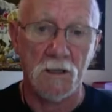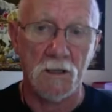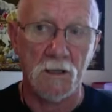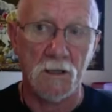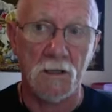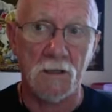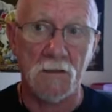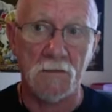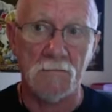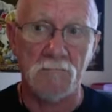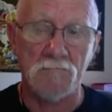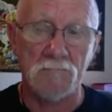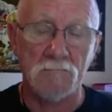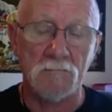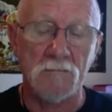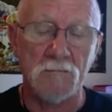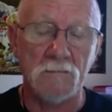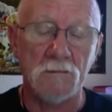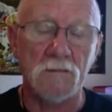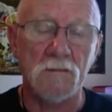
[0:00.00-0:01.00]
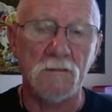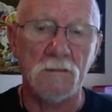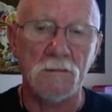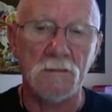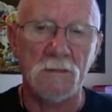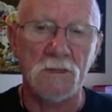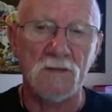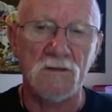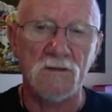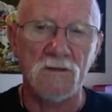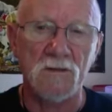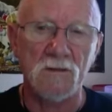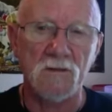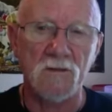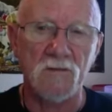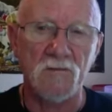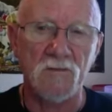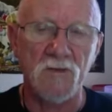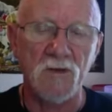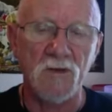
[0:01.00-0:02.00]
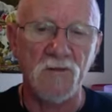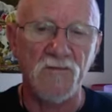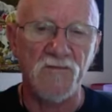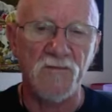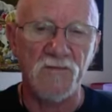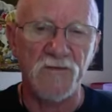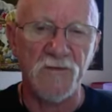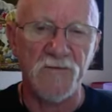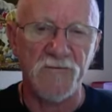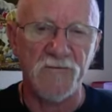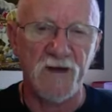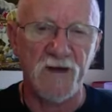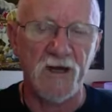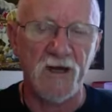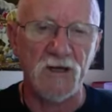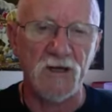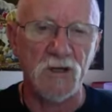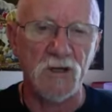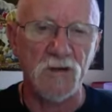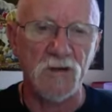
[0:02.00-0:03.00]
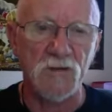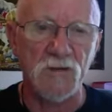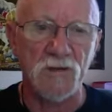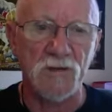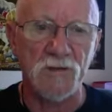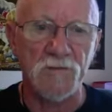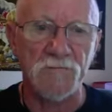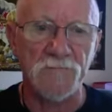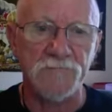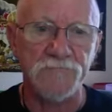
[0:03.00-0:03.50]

in this beautiful divine union.